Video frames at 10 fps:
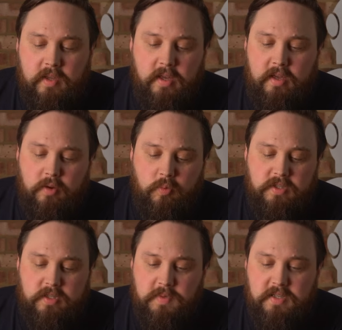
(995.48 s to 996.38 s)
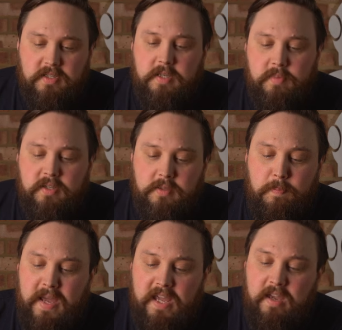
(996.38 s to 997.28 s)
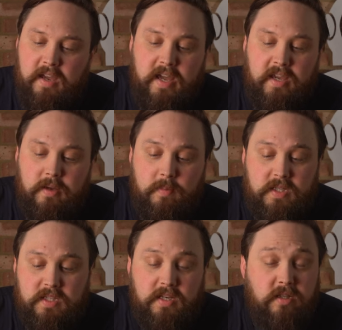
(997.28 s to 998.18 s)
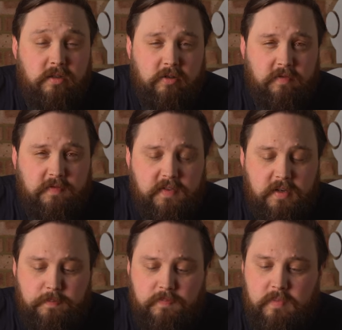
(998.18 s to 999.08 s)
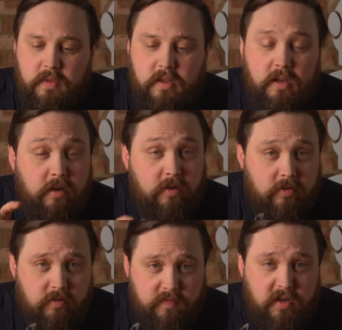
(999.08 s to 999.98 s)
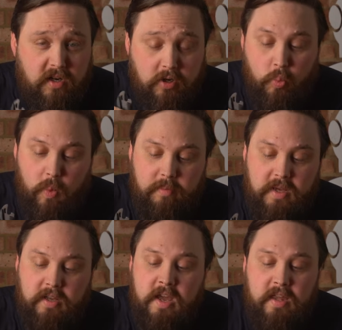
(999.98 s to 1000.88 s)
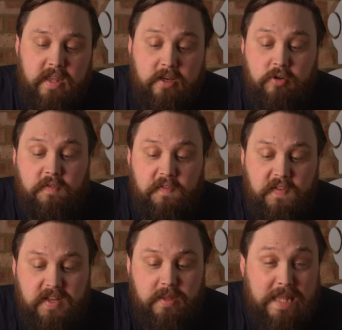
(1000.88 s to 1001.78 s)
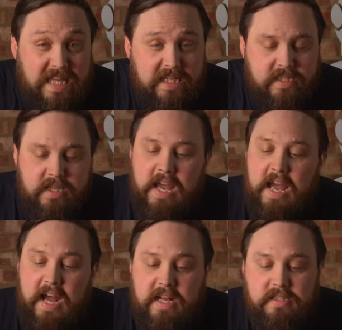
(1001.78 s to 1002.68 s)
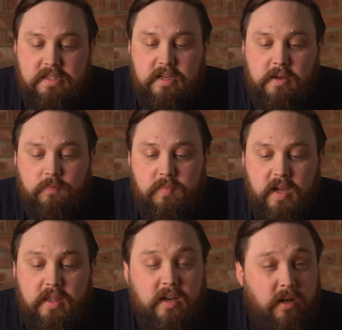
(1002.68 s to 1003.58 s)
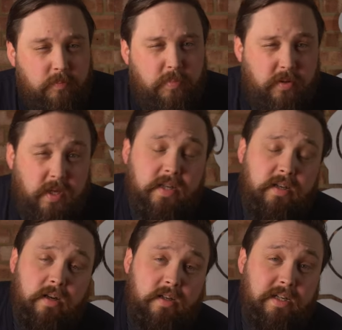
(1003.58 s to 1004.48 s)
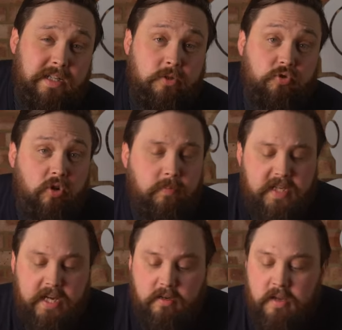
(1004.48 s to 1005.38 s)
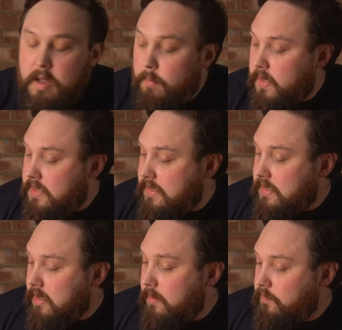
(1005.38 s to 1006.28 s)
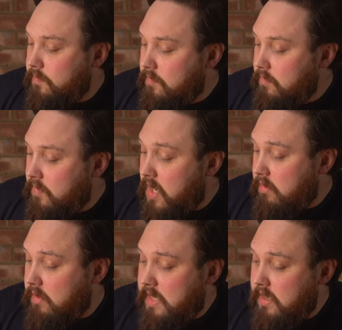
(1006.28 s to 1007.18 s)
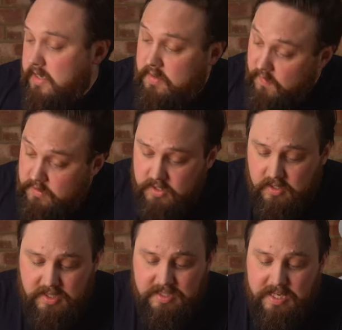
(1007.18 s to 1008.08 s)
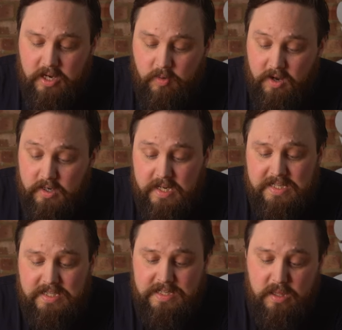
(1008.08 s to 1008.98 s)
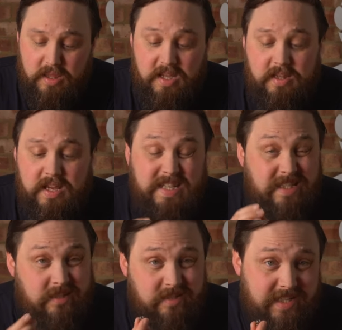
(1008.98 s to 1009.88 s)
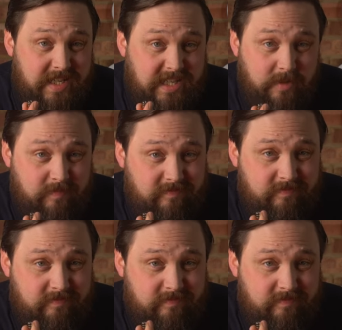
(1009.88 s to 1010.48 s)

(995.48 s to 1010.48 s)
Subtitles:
It would just be as simple as making a section of nylon webbing that could fit this, and then I'd put that in like a little drop down. But yeah, as far as I can tell, I actually think that is titanium.